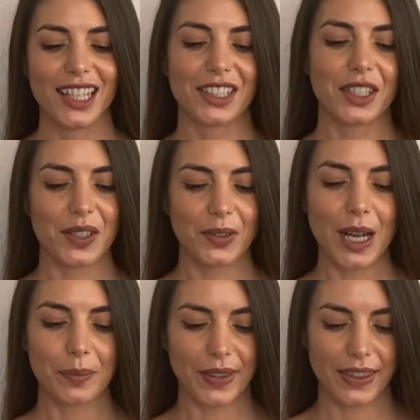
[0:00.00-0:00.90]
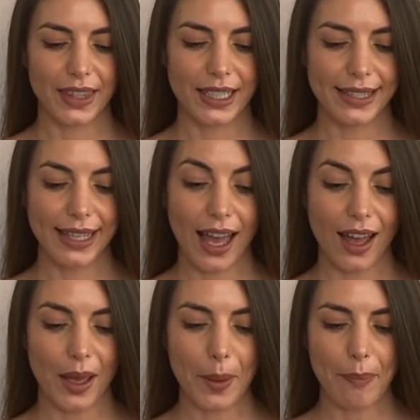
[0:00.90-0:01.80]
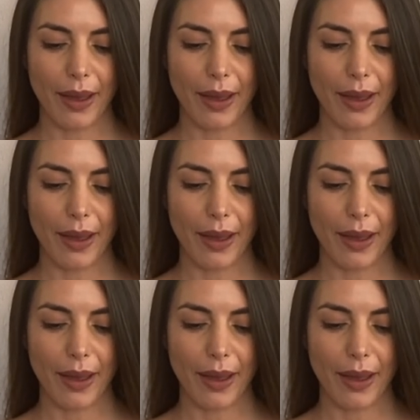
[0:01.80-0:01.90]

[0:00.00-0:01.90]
Just to wrap this up,